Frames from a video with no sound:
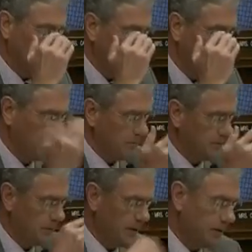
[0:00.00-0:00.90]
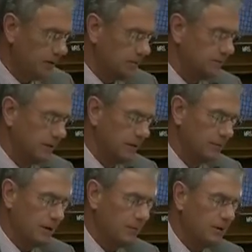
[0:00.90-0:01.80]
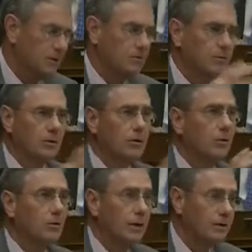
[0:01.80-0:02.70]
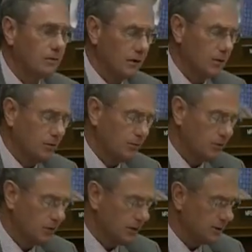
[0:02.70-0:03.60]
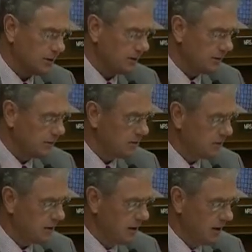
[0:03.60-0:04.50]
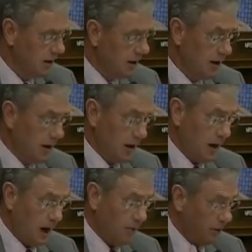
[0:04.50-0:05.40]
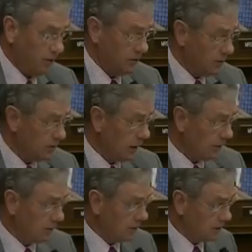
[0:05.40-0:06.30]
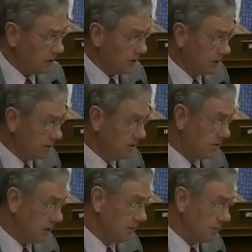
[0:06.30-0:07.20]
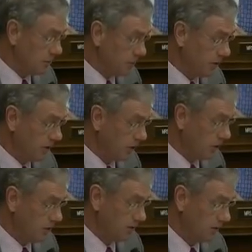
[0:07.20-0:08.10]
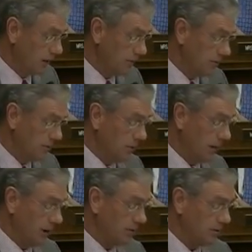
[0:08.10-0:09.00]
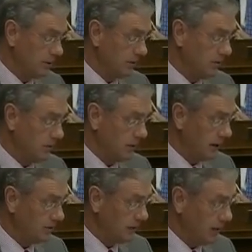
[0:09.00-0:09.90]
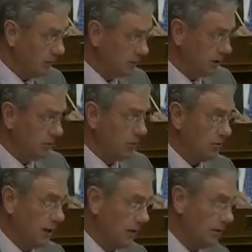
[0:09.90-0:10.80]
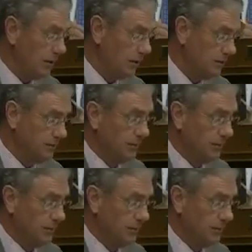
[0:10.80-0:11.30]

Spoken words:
that particular. Let me just go. I only got 24 seconds left. Your comment a while ago that insurance companies were a part of the cause of the collapse of 2007, 2008, which I wrote down here.